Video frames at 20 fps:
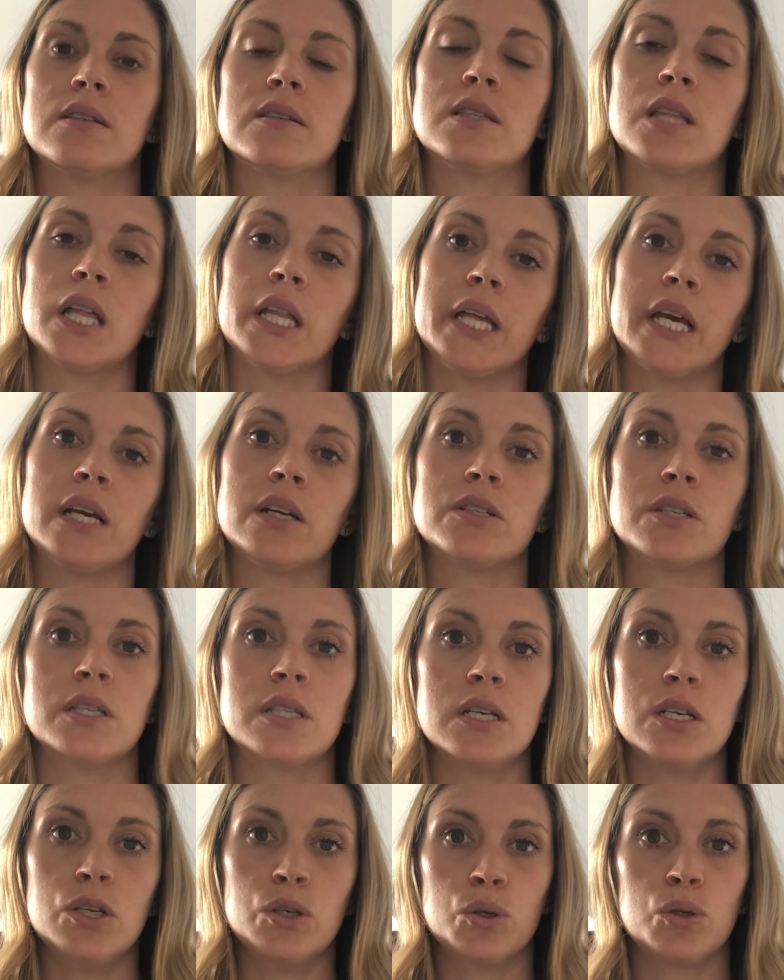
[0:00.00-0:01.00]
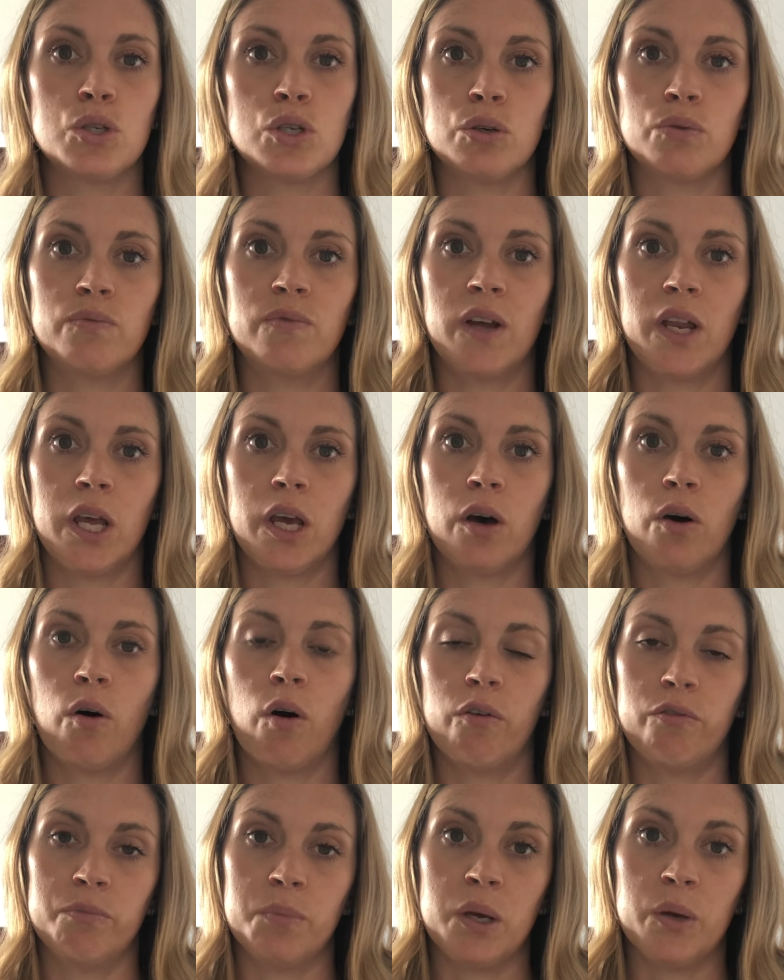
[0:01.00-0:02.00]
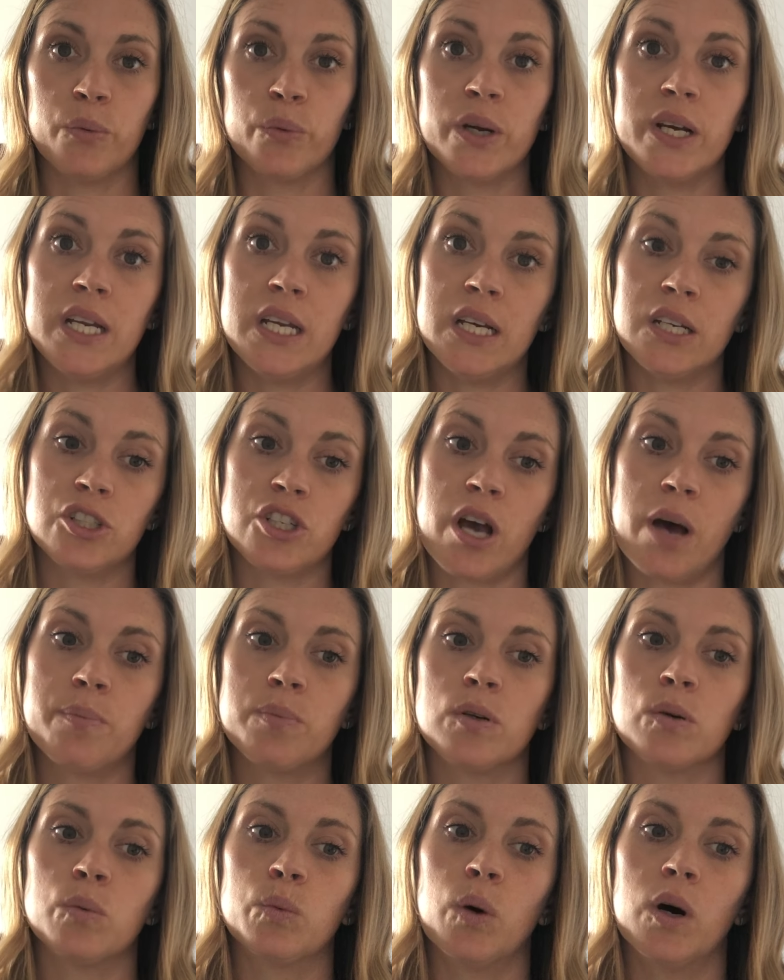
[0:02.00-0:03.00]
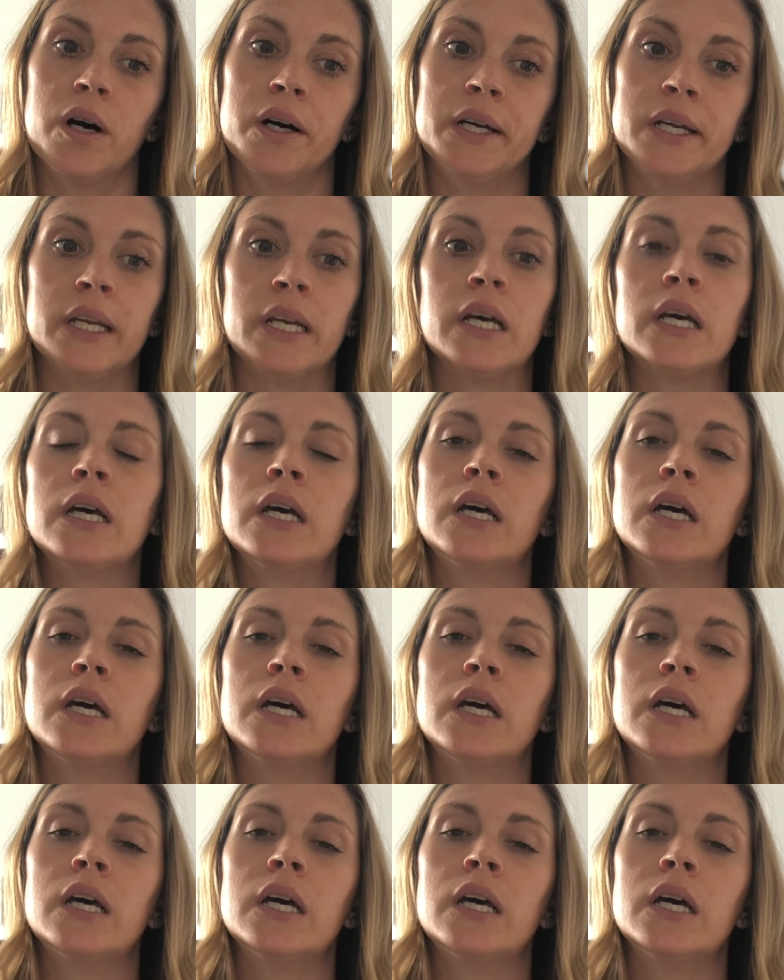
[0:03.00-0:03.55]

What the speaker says: is the link to the YouTube video of me reading chapter 1.